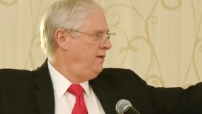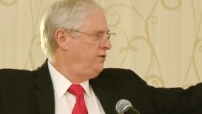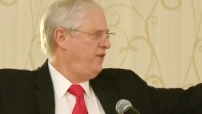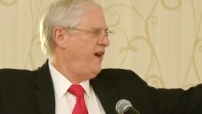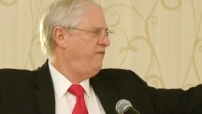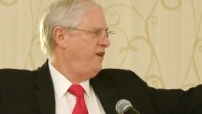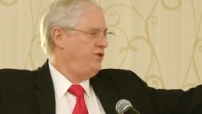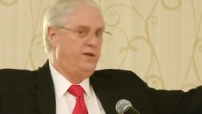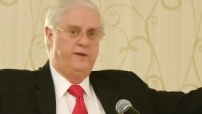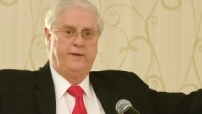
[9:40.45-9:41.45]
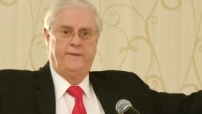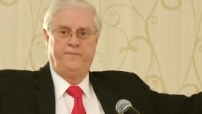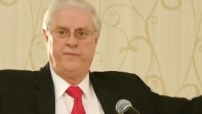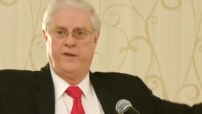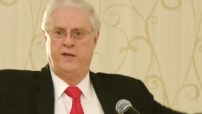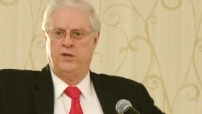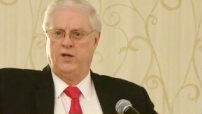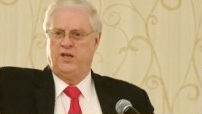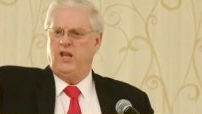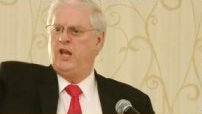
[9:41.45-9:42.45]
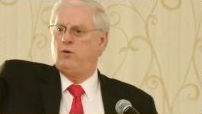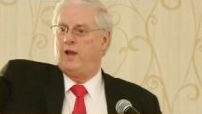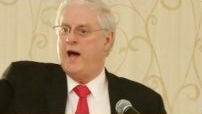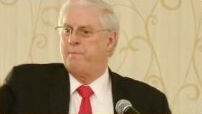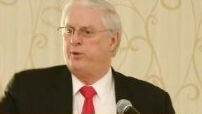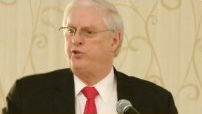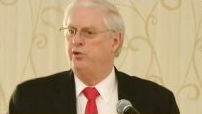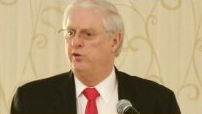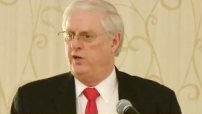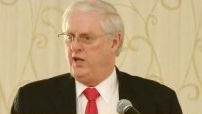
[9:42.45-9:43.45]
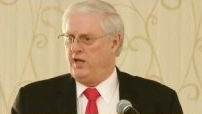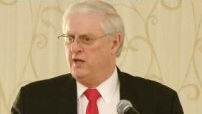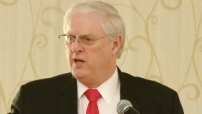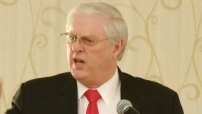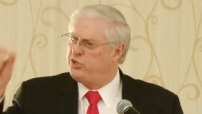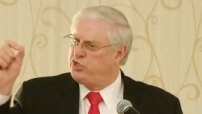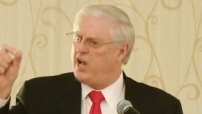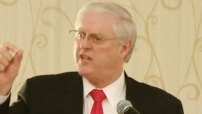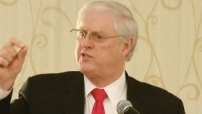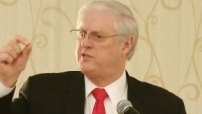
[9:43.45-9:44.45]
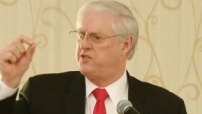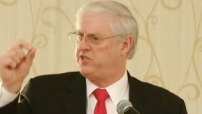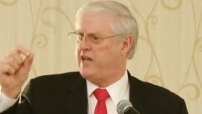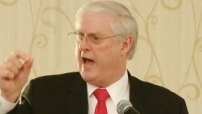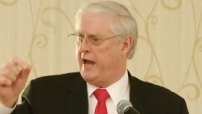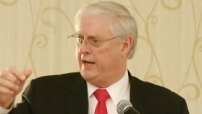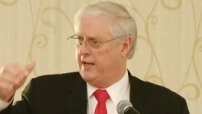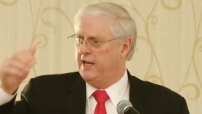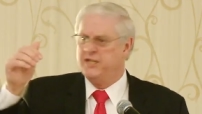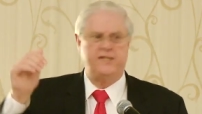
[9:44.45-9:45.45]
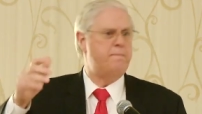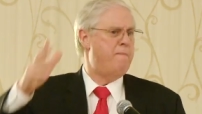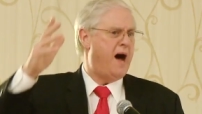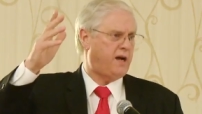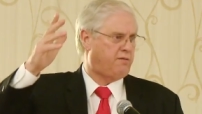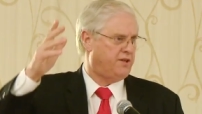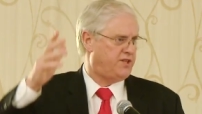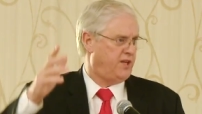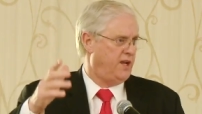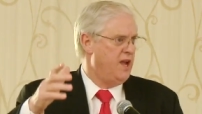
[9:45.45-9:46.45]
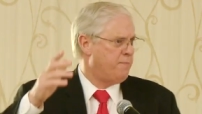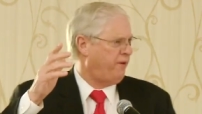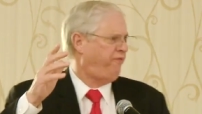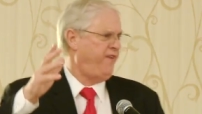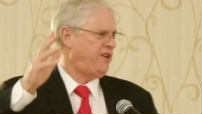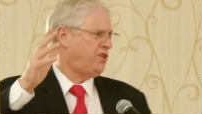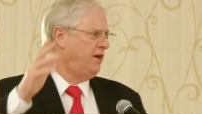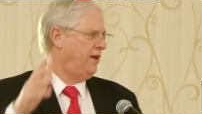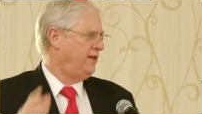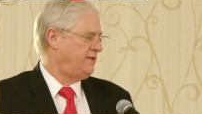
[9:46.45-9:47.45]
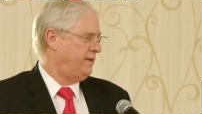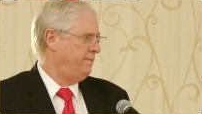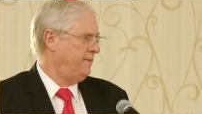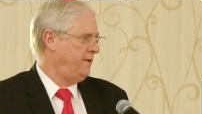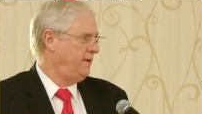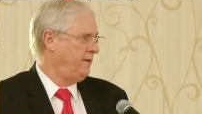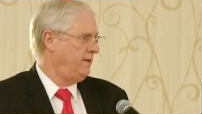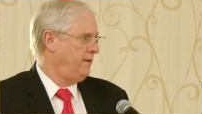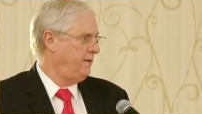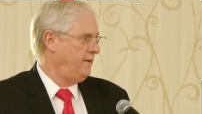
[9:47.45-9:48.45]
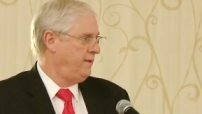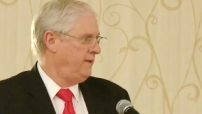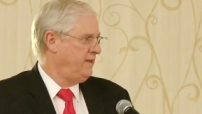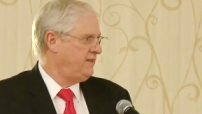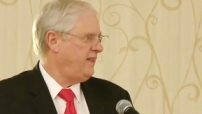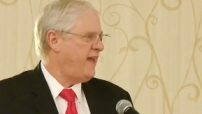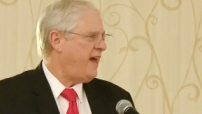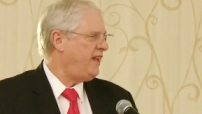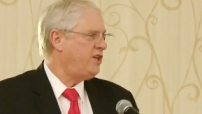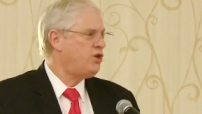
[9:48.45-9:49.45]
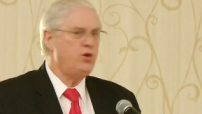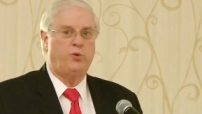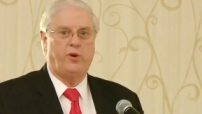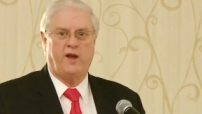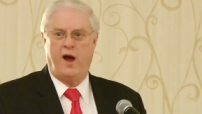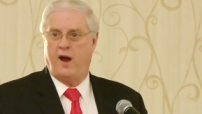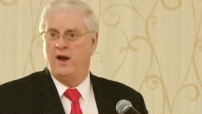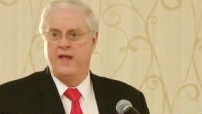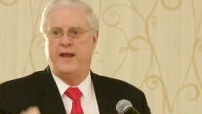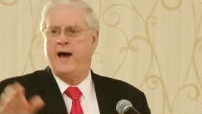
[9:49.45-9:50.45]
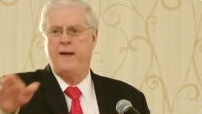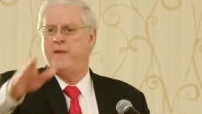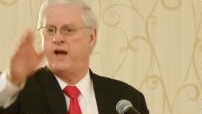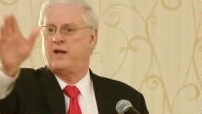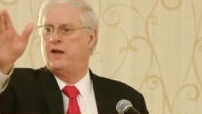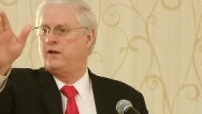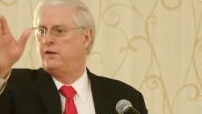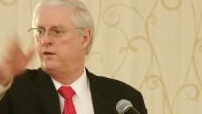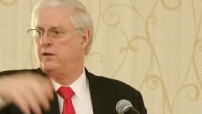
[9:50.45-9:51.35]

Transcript: to that vision equal opportunity, a just society, democracy, professionalism. See, that is who we are. Now, I'm not going to